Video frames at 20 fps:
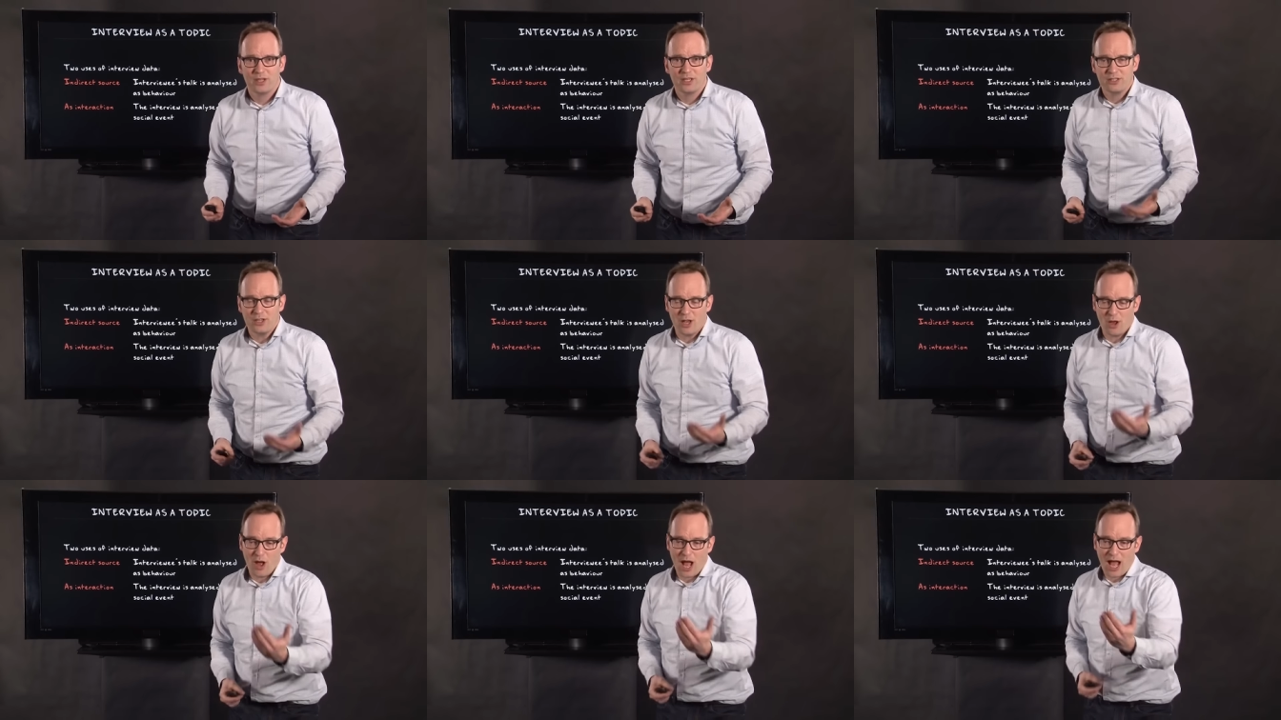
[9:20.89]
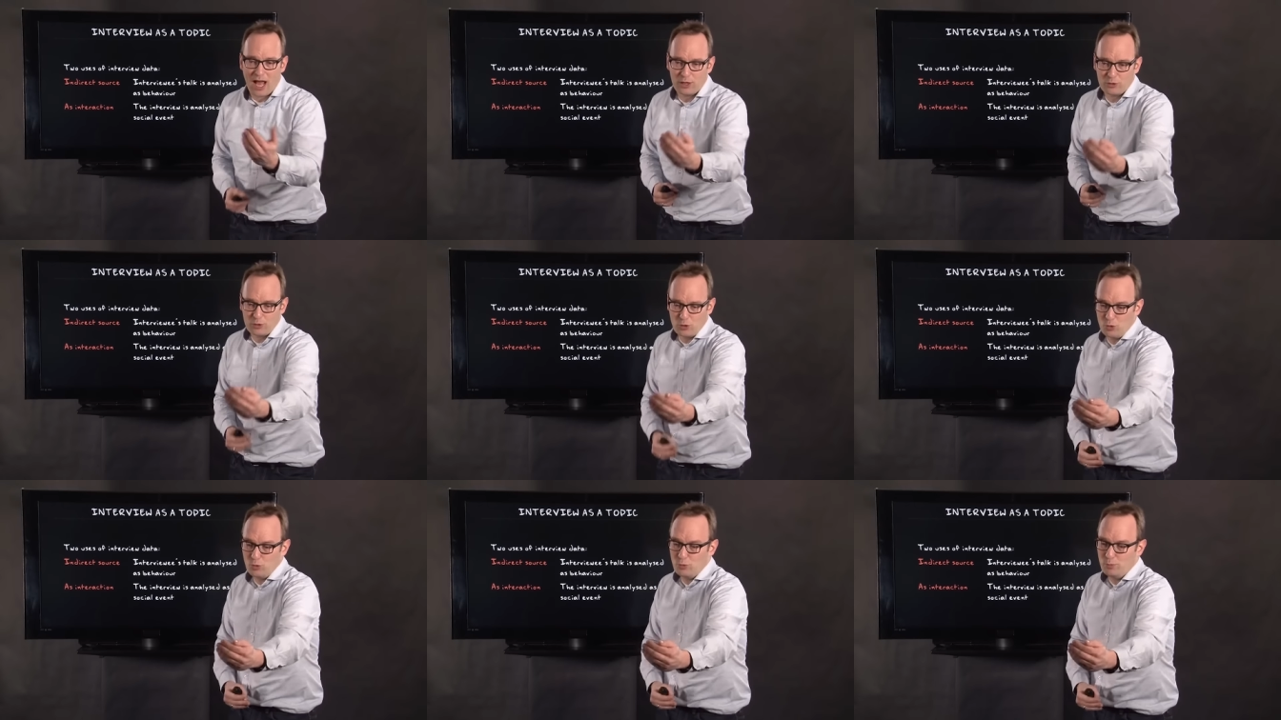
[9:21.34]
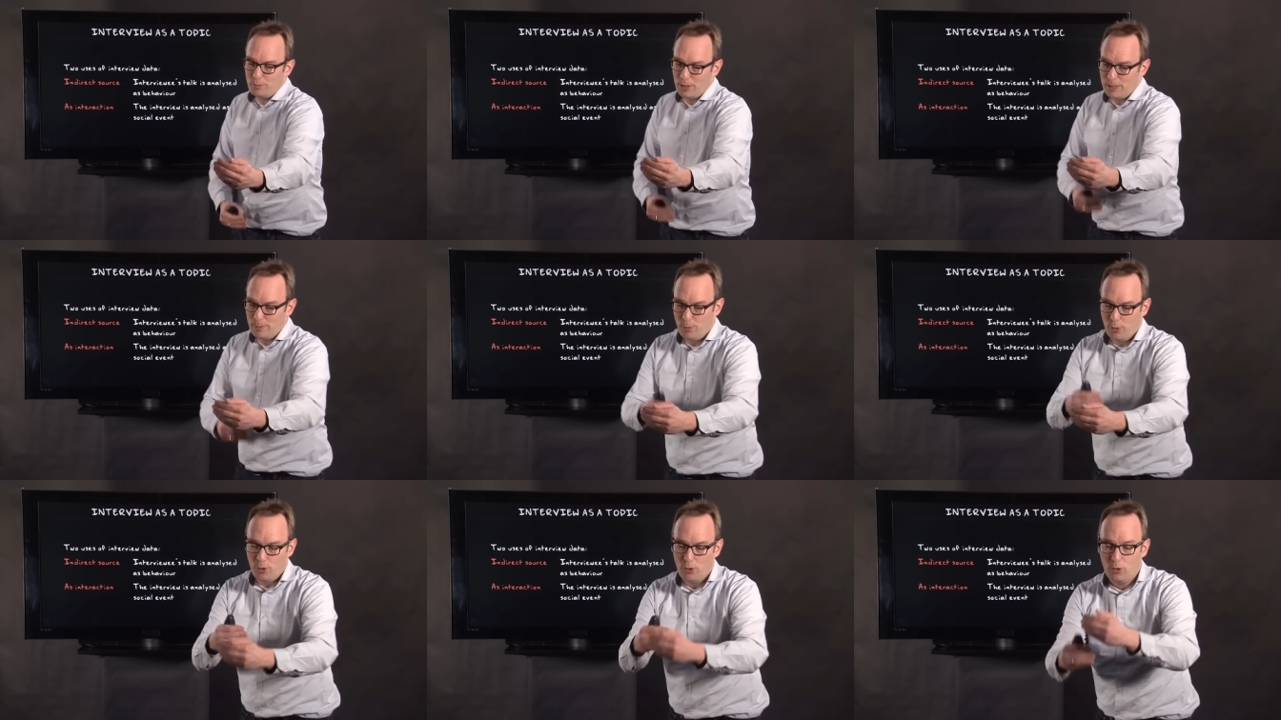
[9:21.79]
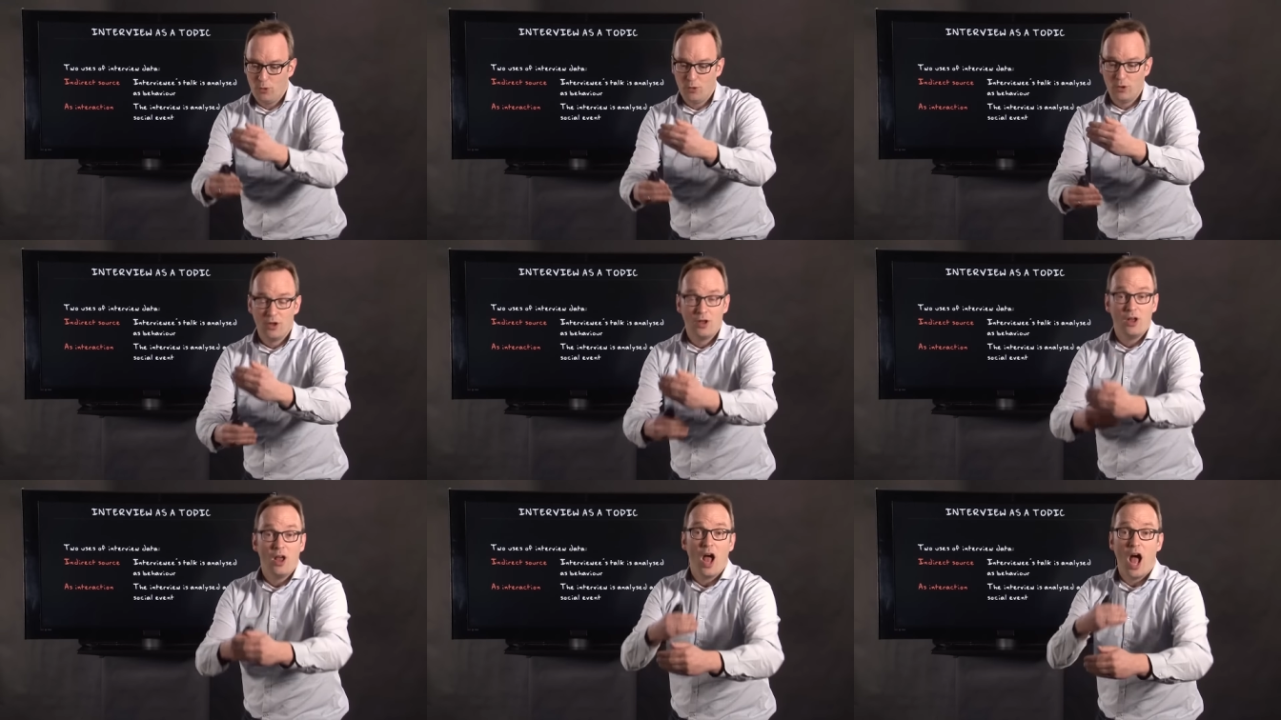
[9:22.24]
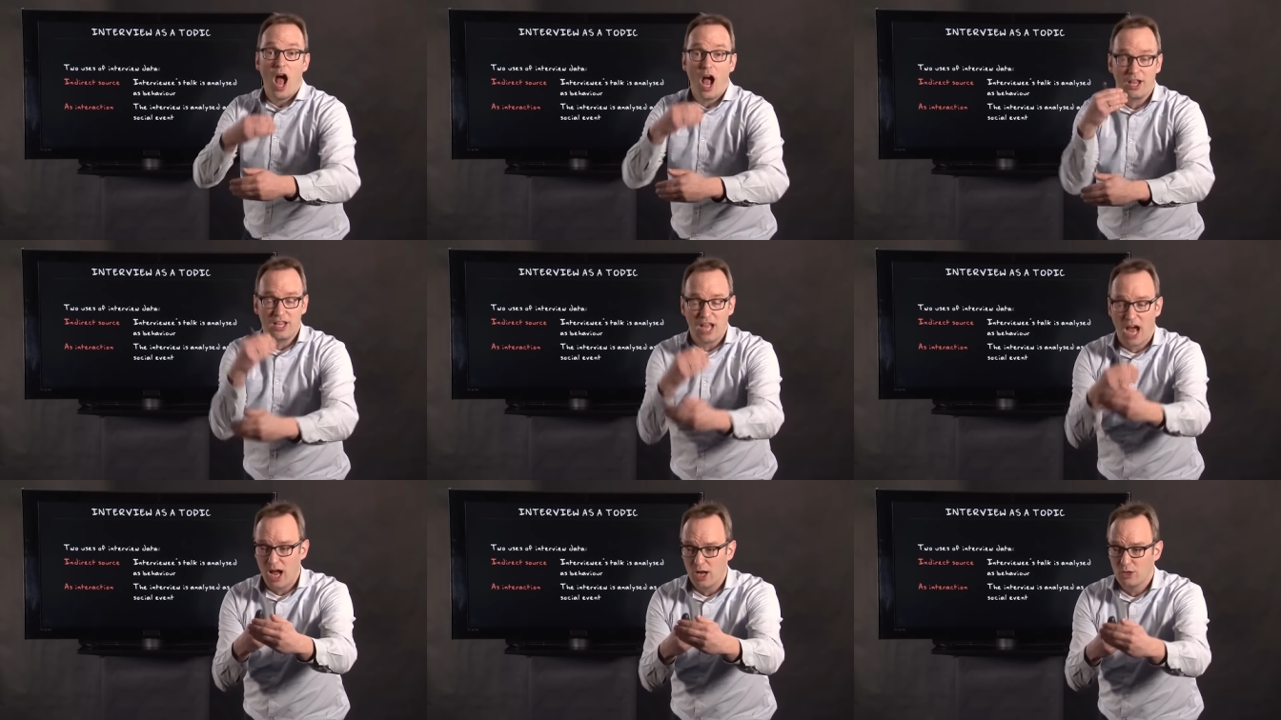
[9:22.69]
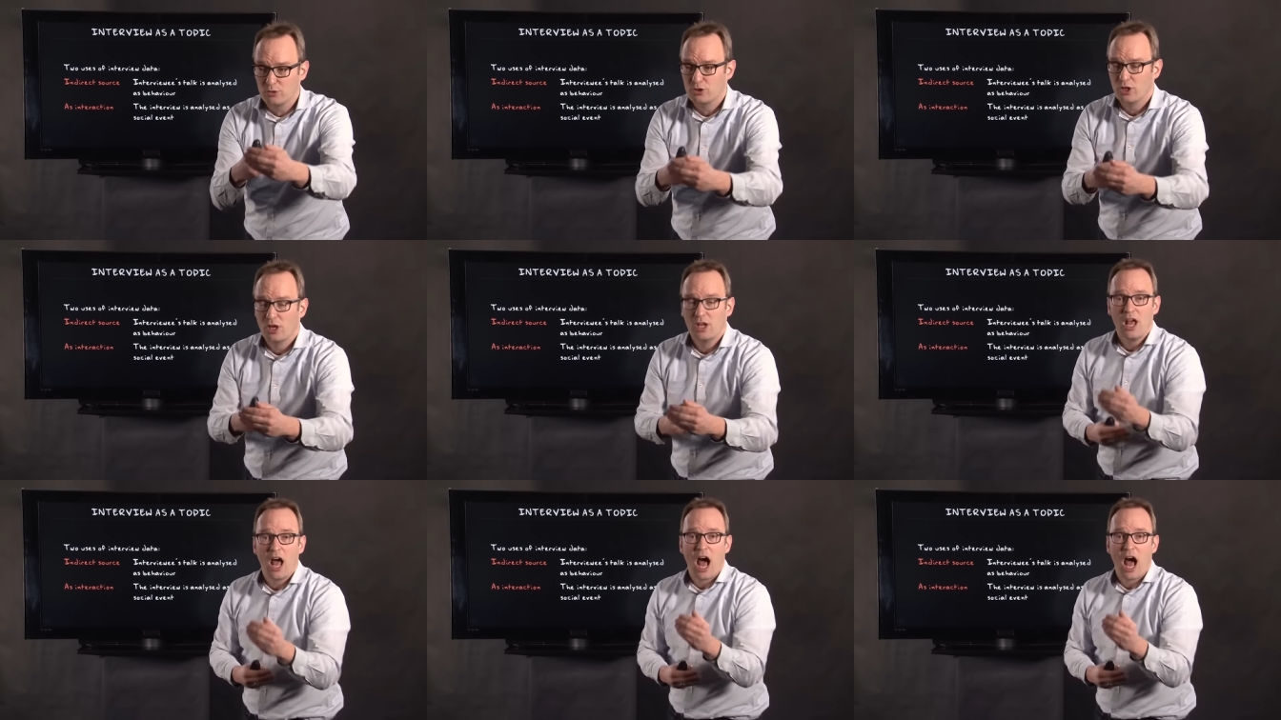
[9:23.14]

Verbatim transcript: So how do people account?